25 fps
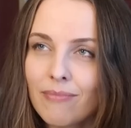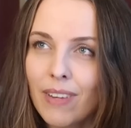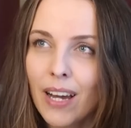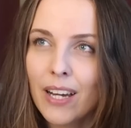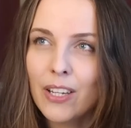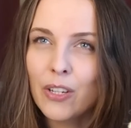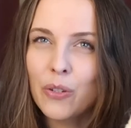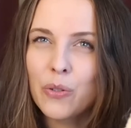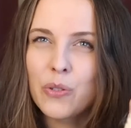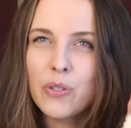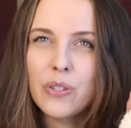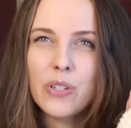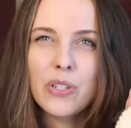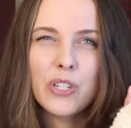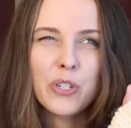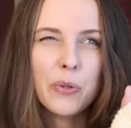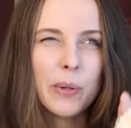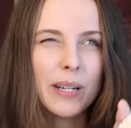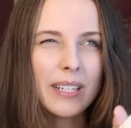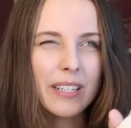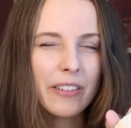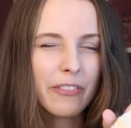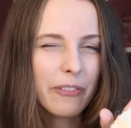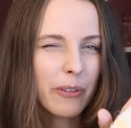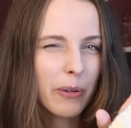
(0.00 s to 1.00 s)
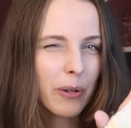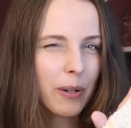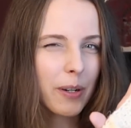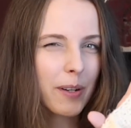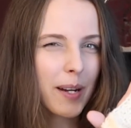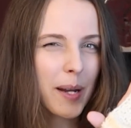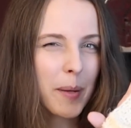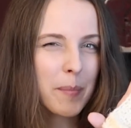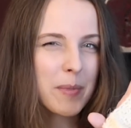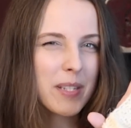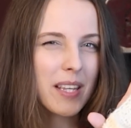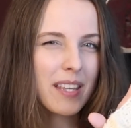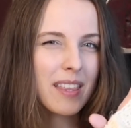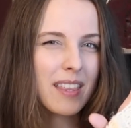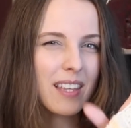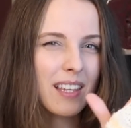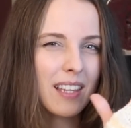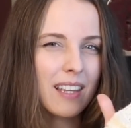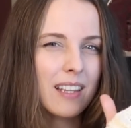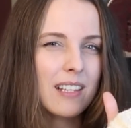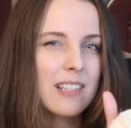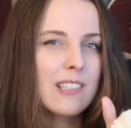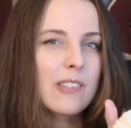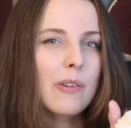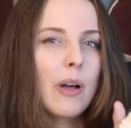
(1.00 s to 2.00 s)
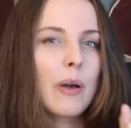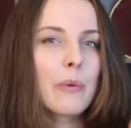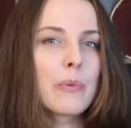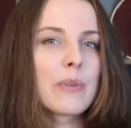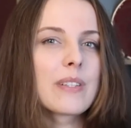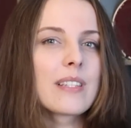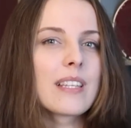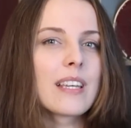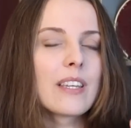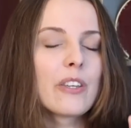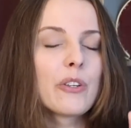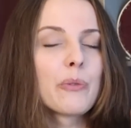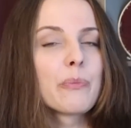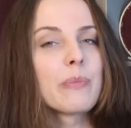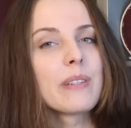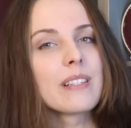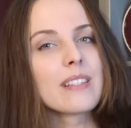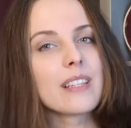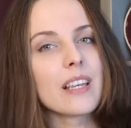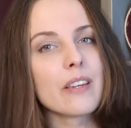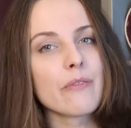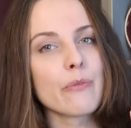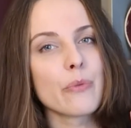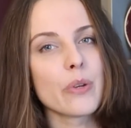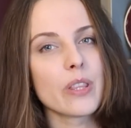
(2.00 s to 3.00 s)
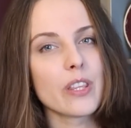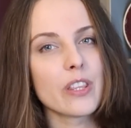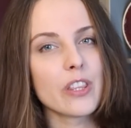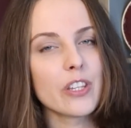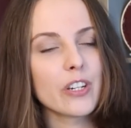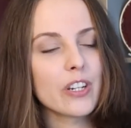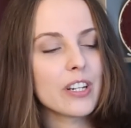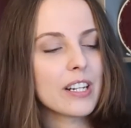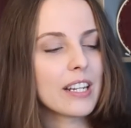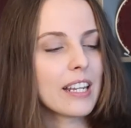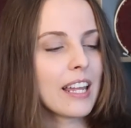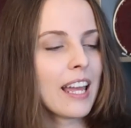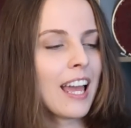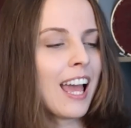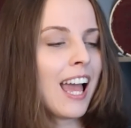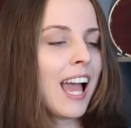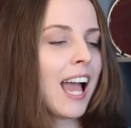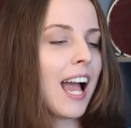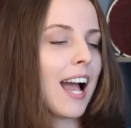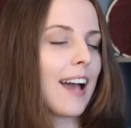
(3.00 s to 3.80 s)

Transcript: I used 24 grams, I think, so I would say you'd be safe with a 30,